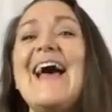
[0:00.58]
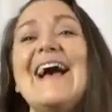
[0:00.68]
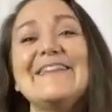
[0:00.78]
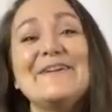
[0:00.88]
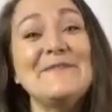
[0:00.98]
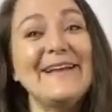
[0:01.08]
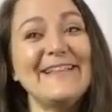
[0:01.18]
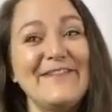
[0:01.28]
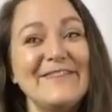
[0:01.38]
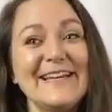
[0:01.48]
Hello, my
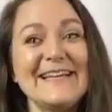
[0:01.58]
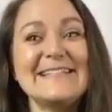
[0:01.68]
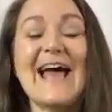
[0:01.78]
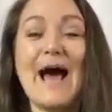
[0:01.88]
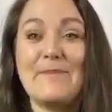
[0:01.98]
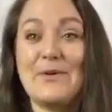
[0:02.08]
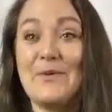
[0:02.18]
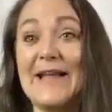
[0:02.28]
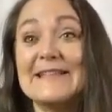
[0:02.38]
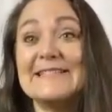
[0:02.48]
lovelies. Happy
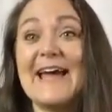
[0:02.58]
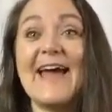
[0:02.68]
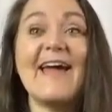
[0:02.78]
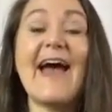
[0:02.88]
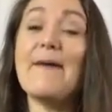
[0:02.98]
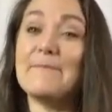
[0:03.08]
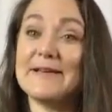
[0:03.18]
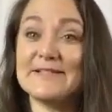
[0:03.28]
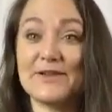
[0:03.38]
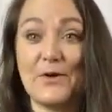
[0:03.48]
Wednesday.
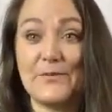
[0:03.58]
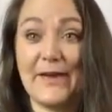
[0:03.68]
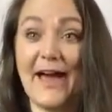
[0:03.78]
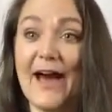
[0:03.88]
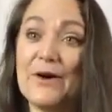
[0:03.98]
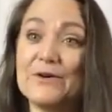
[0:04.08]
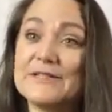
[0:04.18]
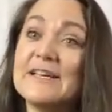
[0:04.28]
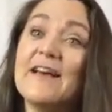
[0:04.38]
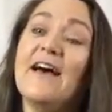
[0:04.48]
Happy scoping
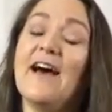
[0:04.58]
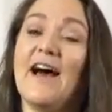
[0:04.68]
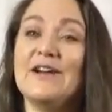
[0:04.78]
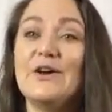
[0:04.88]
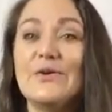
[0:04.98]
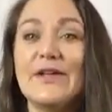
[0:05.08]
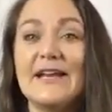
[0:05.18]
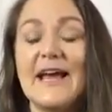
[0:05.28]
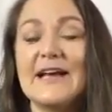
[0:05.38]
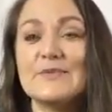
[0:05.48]
out. I know that
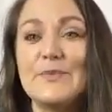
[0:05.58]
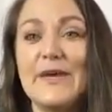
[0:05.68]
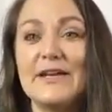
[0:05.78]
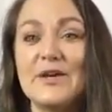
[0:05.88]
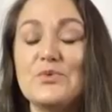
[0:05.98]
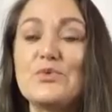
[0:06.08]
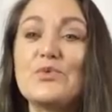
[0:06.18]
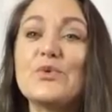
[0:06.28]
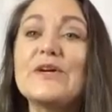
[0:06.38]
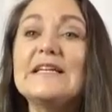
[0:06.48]
it has been
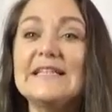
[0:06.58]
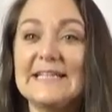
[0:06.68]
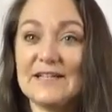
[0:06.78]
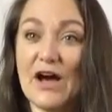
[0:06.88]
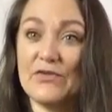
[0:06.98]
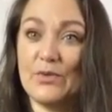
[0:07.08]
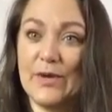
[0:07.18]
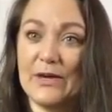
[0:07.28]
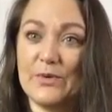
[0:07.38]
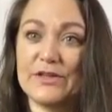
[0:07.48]
a really tough
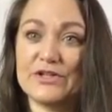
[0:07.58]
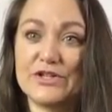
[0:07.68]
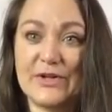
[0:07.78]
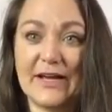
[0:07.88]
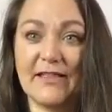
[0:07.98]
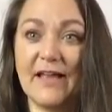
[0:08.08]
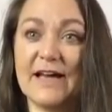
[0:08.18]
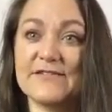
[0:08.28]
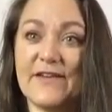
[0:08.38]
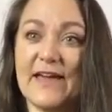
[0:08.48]
week with the shooting in
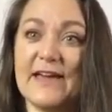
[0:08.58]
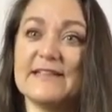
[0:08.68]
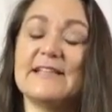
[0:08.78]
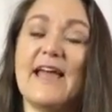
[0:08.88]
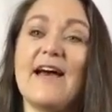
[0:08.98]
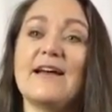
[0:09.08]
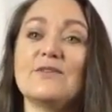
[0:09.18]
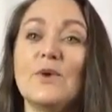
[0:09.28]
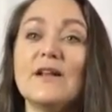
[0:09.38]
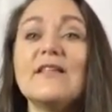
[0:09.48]
Las Vegas.
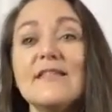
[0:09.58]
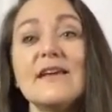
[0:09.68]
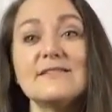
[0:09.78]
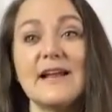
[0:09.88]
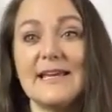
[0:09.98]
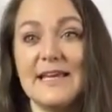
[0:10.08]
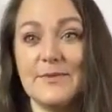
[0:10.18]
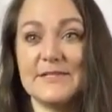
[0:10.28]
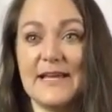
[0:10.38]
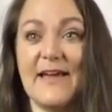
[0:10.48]
And one of the things that I
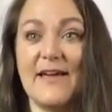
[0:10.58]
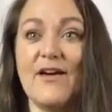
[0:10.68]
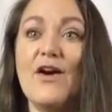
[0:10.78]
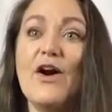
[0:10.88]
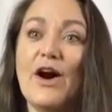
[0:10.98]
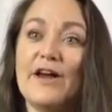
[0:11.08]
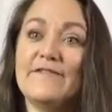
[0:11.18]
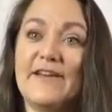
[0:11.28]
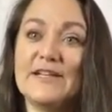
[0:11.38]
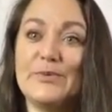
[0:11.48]
keep seeing
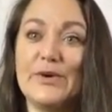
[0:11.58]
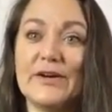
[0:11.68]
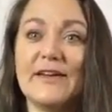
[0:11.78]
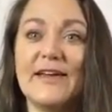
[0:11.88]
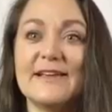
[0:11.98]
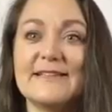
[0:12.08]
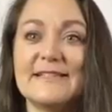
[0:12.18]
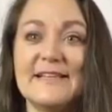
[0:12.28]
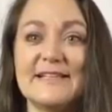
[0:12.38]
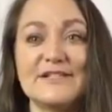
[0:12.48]
on Facebook
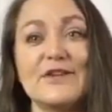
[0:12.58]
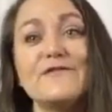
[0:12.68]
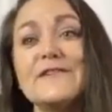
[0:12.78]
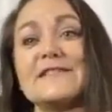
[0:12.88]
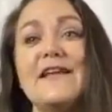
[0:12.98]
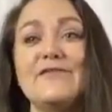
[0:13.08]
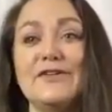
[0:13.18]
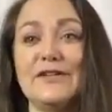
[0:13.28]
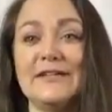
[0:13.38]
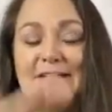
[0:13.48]
is this surface
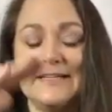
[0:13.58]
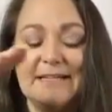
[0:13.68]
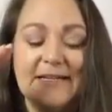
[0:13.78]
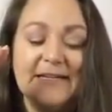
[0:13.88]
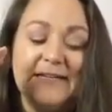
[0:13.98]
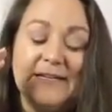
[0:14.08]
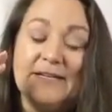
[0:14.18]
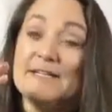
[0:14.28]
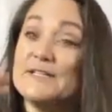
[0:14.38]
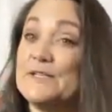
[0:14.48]
level
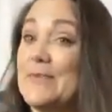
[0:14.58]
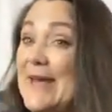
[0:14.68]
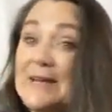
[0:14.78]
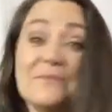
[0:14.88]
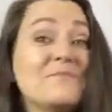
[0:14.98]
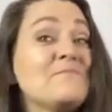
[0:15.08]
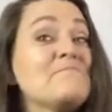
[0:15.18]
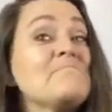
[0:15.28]
debate